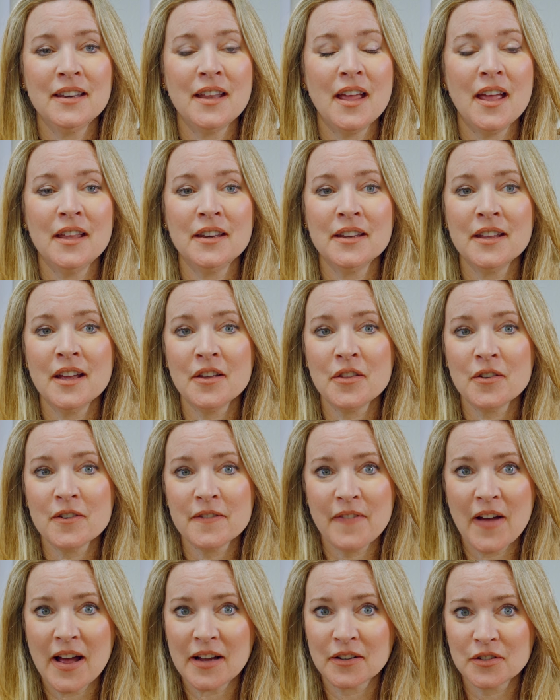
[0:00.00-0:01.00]
and any
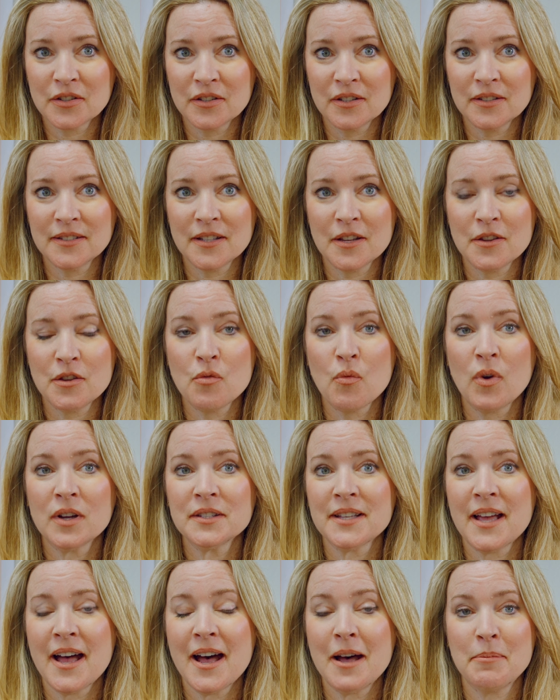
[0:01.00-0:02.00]
other factors that you
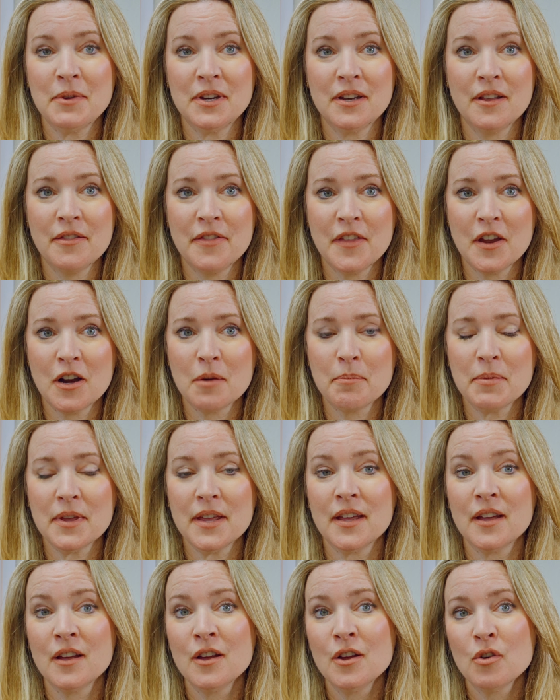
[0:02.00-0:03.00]
want to happen in
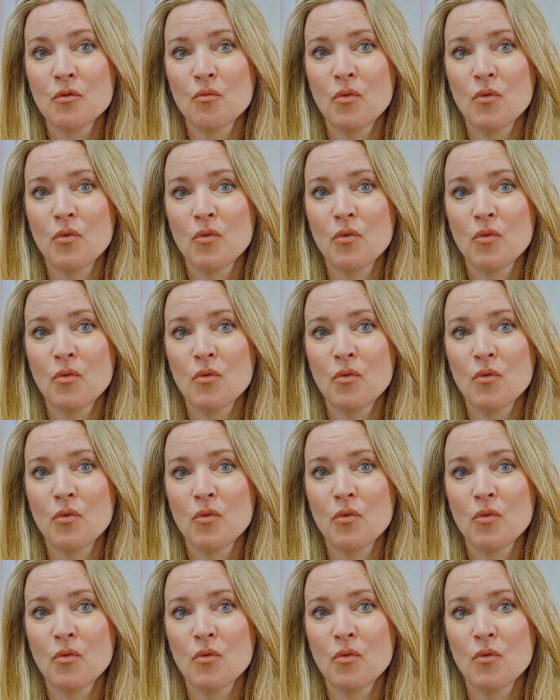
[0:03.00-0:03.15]
therapy,